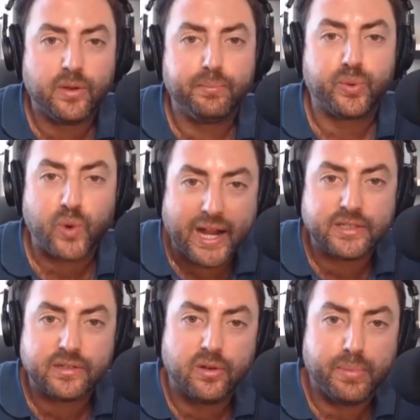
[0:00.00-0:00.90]

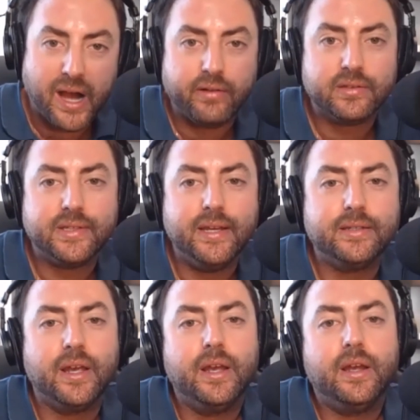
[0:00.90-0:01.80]
practical
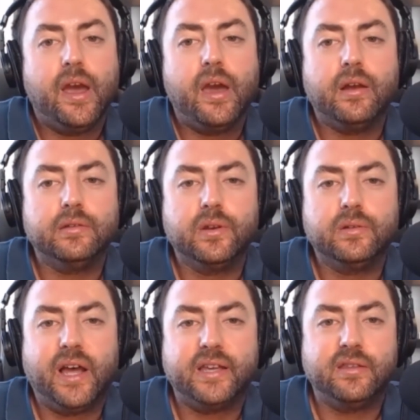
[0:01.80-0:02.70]
policies, and a little
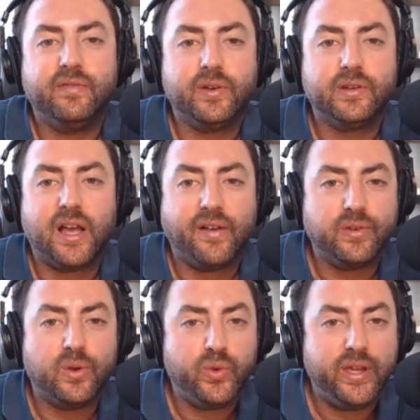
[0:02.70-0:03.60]
less in the
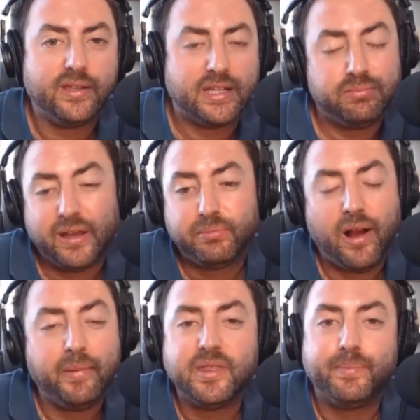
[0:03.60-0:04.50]
philosophical weeds. That's
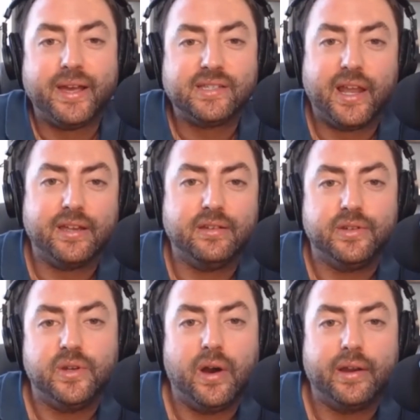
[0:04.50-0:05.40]
probably the best that I can
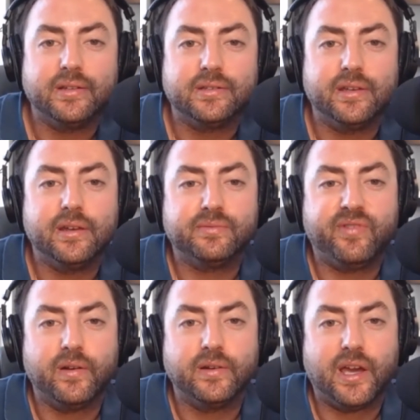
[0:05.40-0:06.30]
do, honestly, as
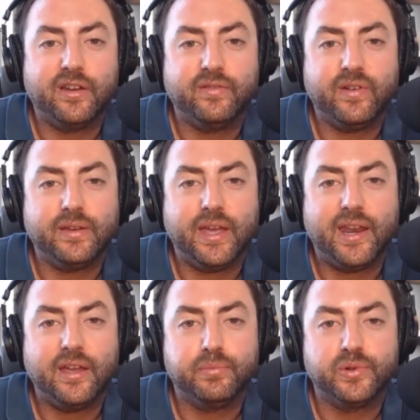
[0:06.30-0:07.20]
far as kind of
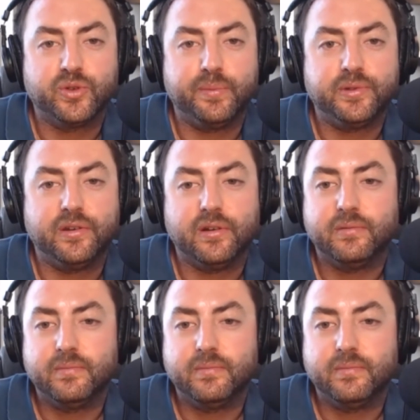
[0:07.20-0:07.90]
getting a prescription here.